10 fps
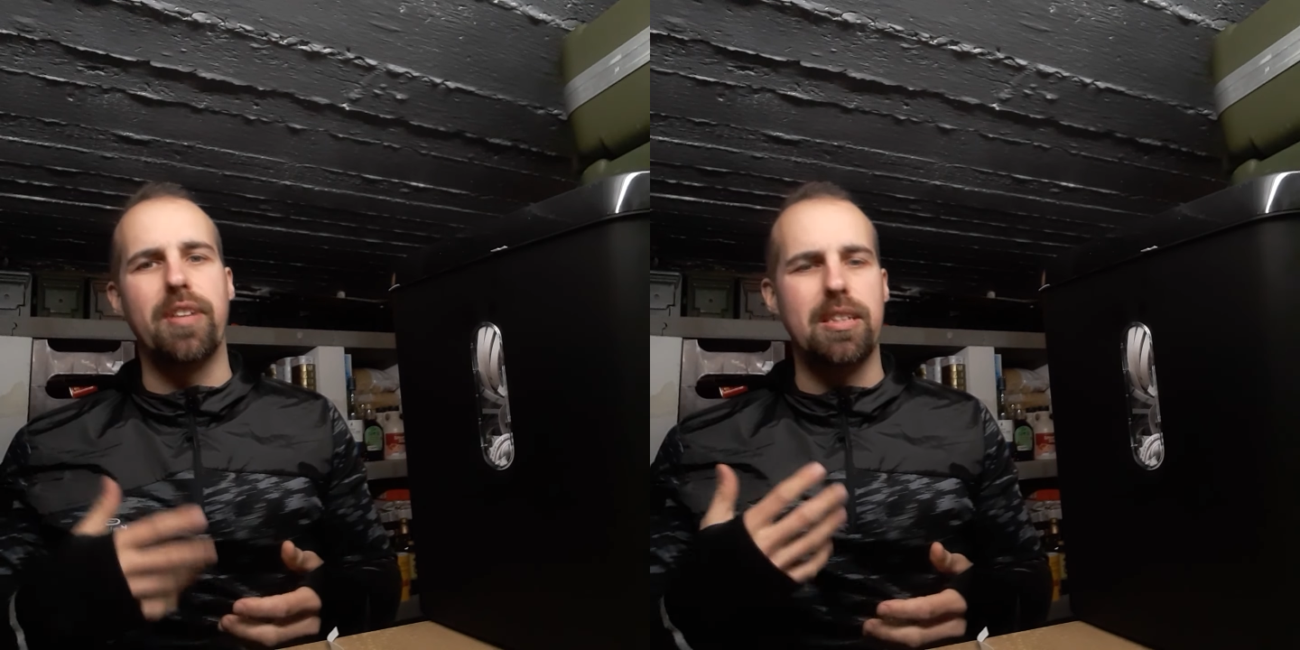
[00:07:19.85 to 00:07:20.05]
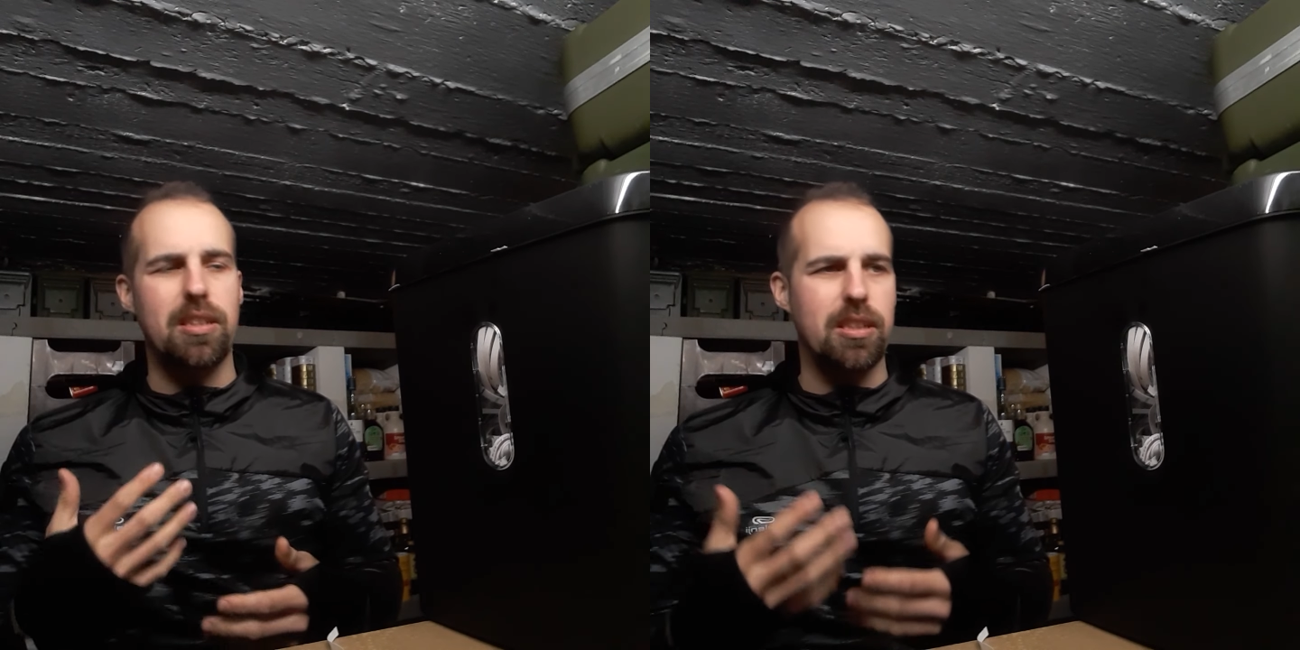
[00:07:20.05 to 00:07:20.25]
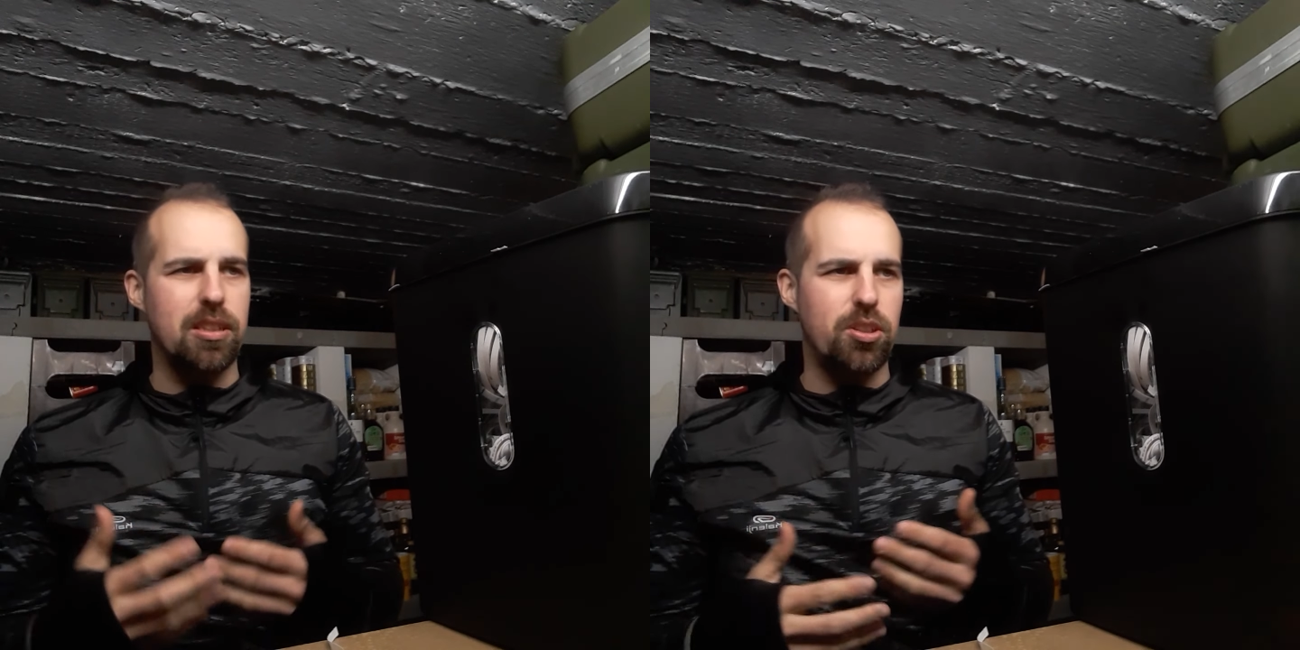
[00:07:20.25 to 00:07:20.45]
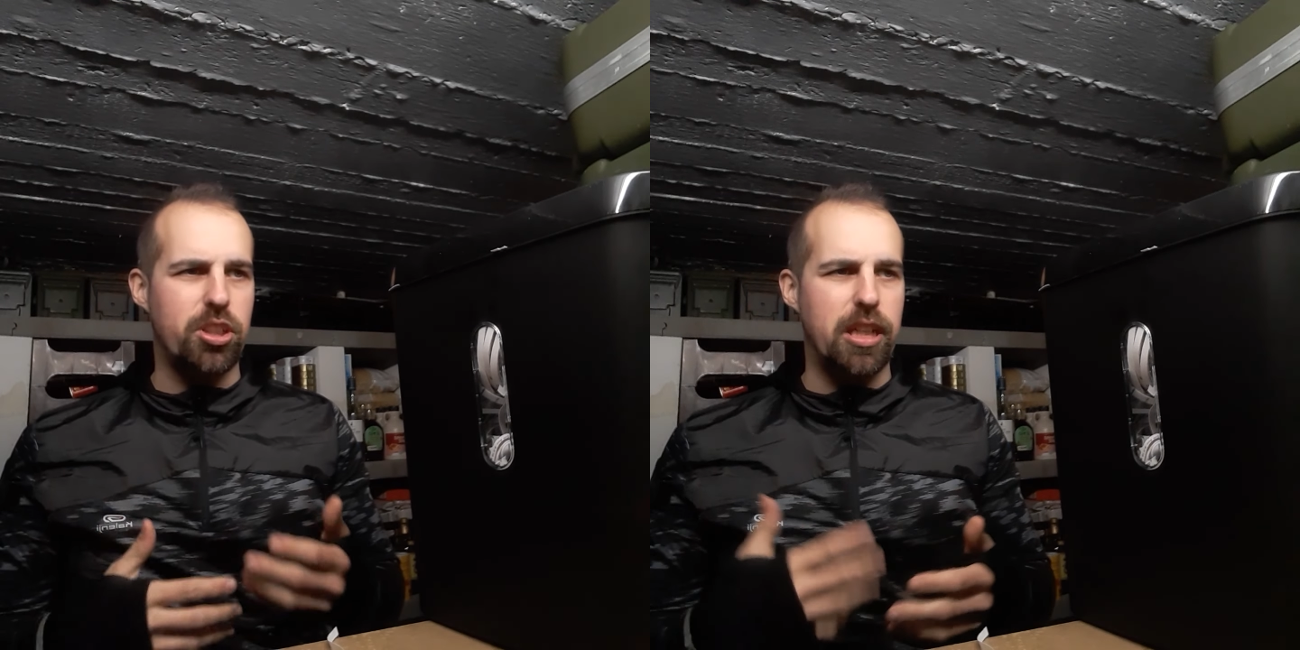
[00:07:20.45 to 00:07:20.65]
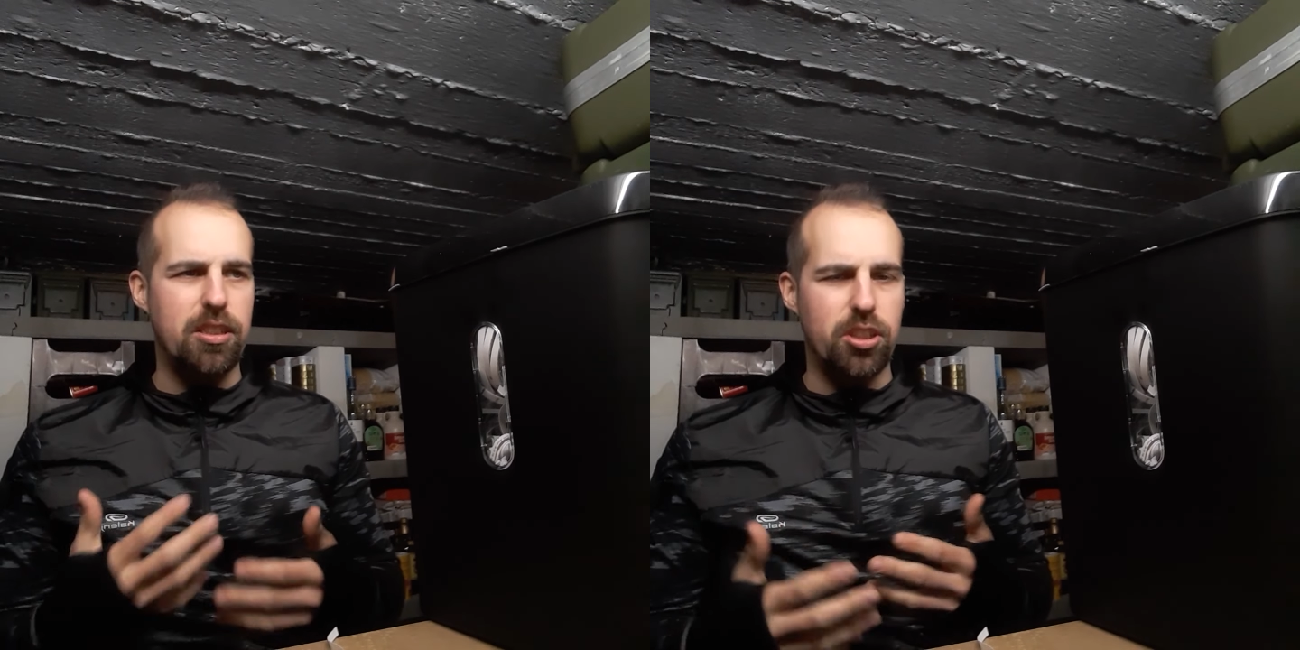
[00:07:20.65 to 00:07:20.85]
and
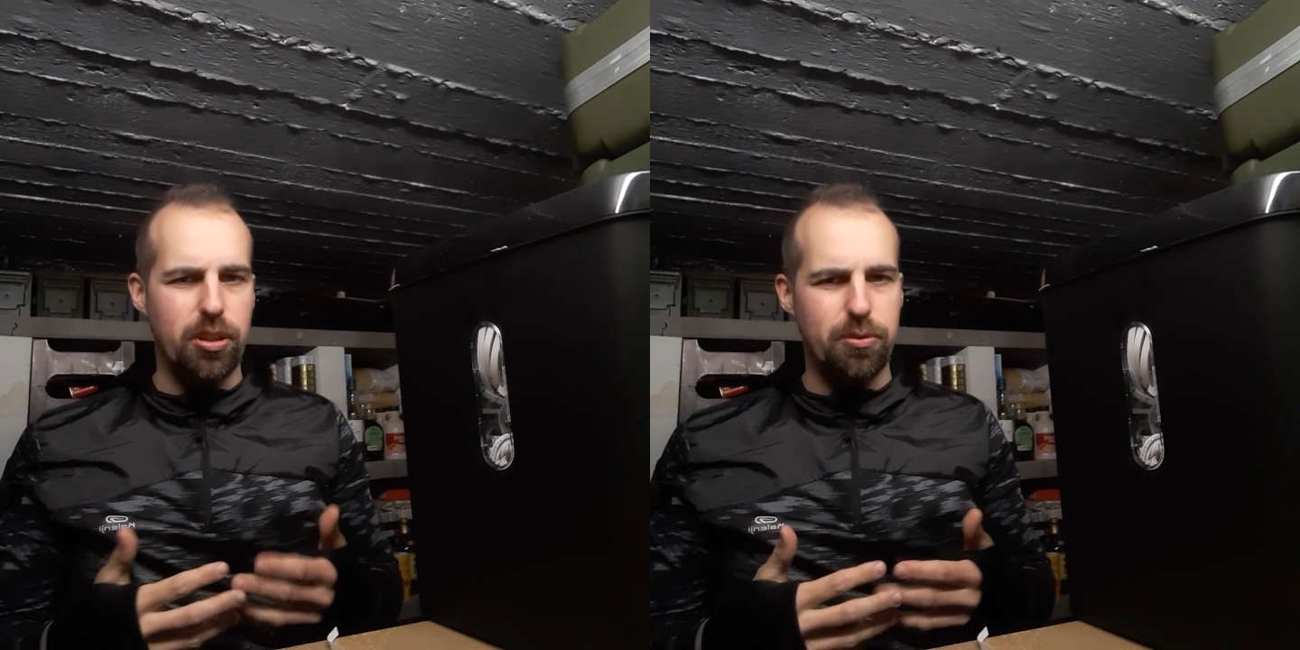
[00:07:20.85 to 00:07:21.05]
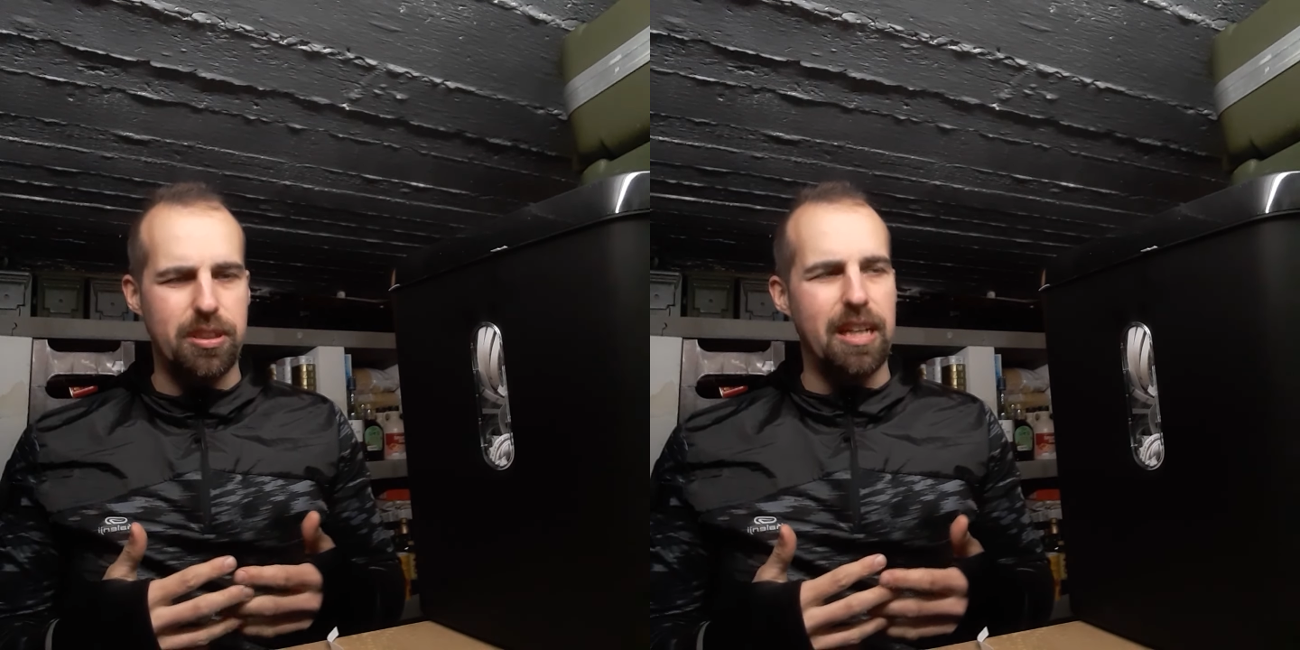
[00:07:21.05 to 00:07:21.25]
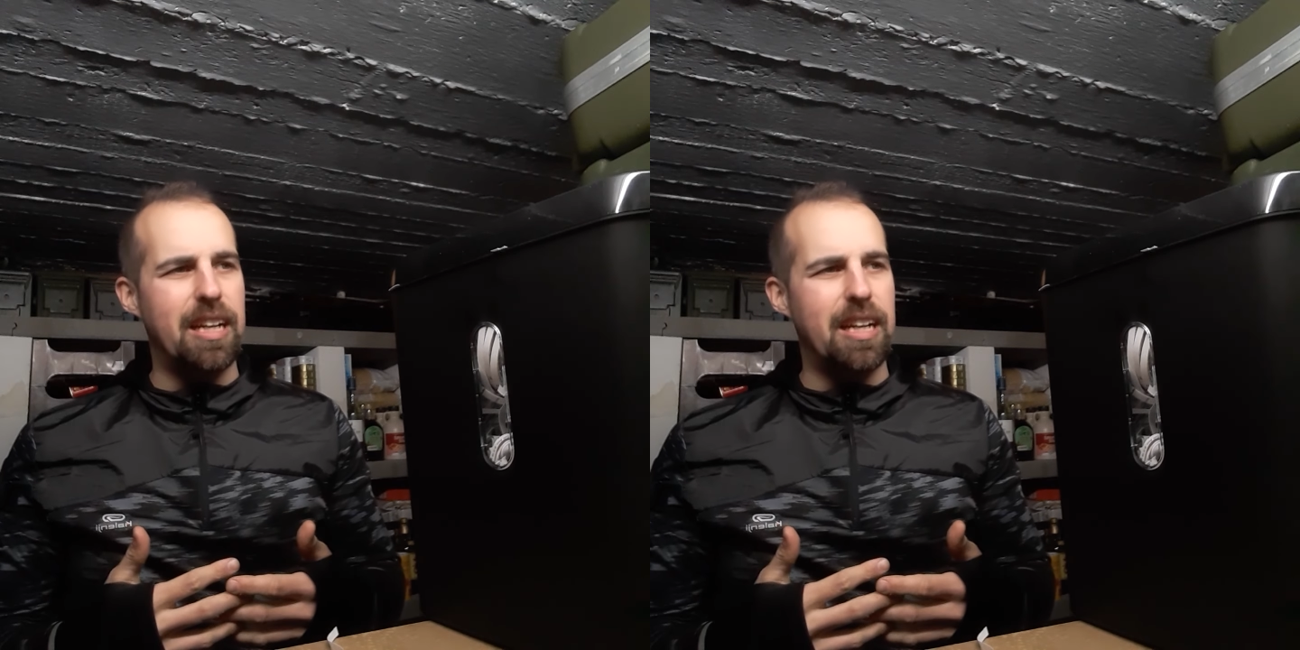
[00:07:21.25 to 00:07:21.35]
chainsaws.